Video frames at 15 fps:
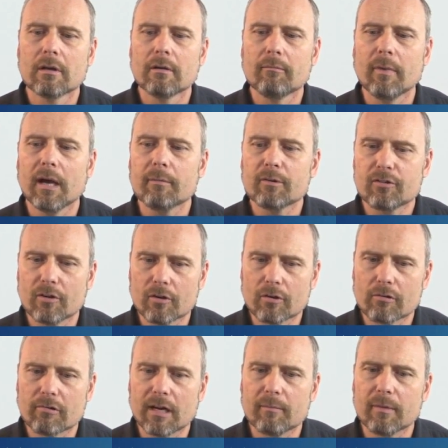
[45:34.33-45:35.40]
My maternal
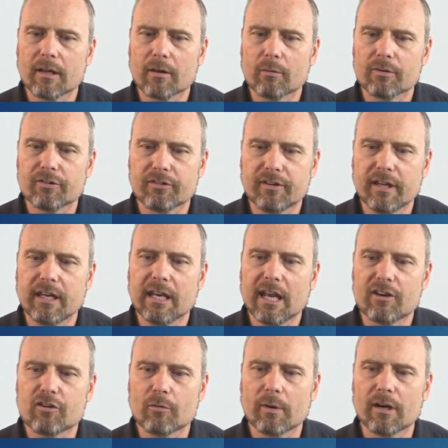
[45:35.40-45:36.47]
grandmother was a
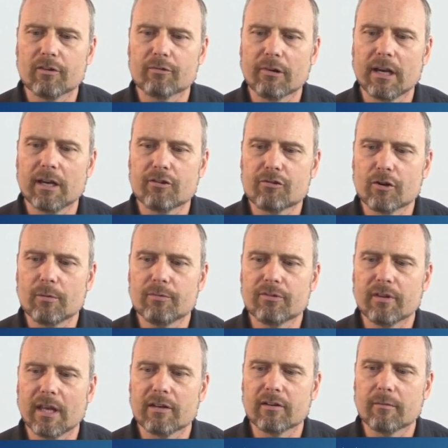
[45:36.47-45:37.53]
teenager when Israeli
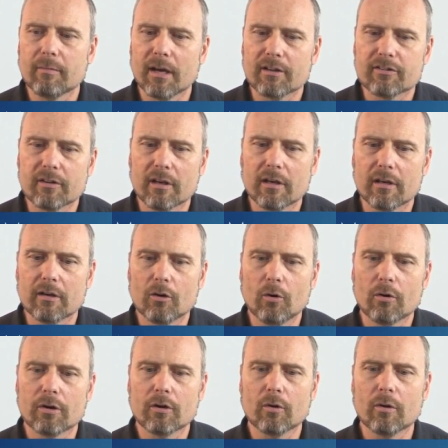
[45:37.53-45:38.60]
troops entered Bassa and
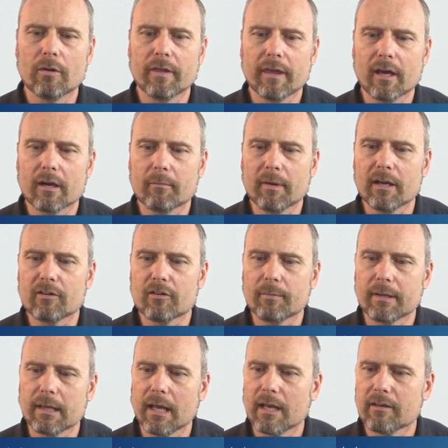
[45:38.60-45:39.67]
ordered all the young men to
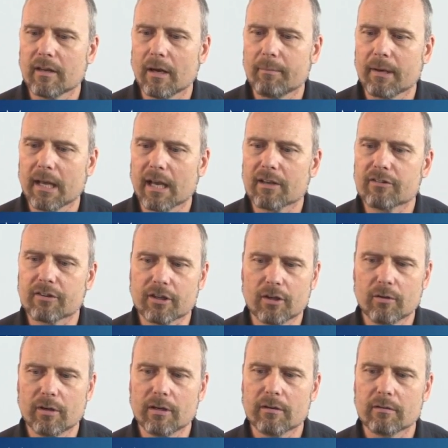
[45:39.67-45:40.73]
be lined up and
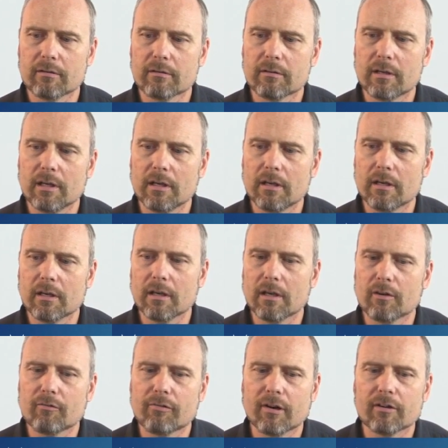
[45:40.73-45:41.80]
executed
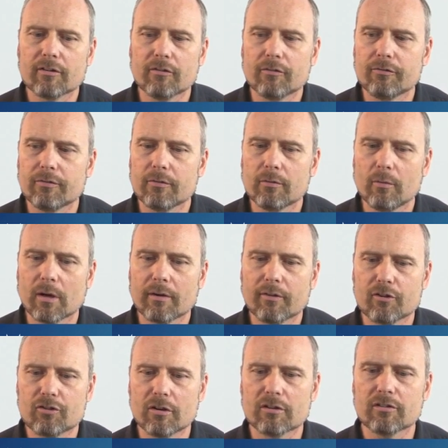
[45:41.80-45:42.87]
in front of one of
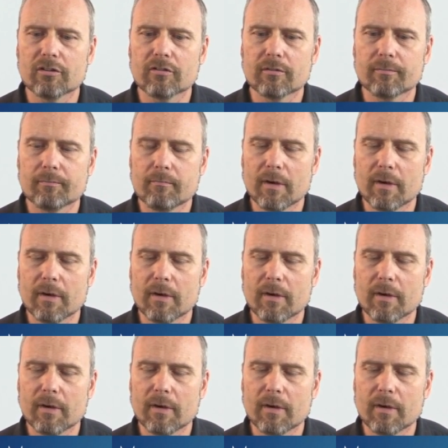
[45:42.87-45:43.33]
the churches.